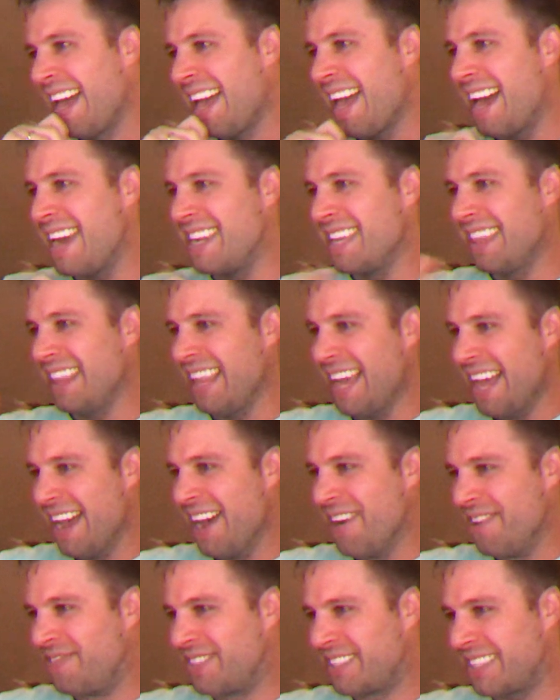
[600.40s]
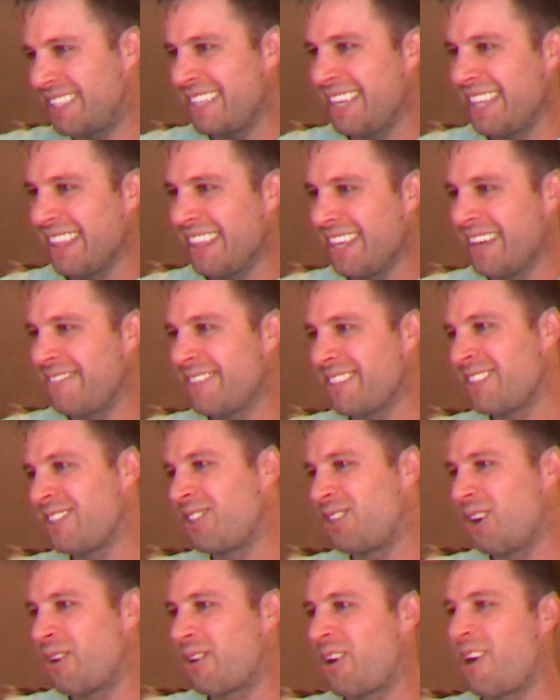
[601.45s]
and it lives. It lives as a
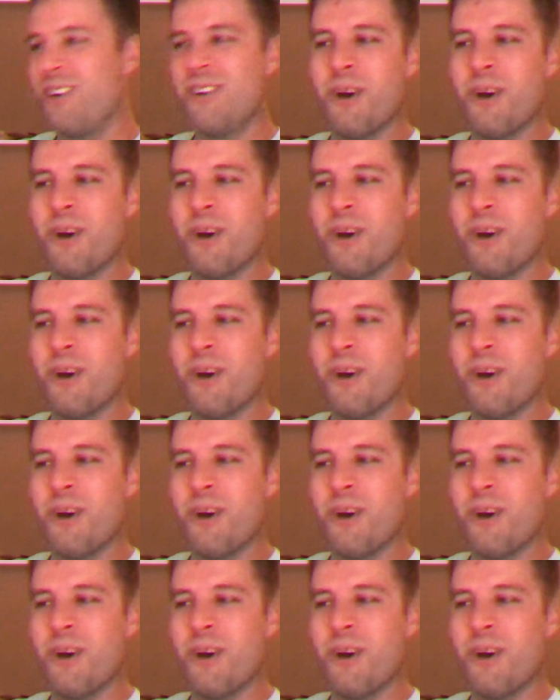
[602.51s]
show car.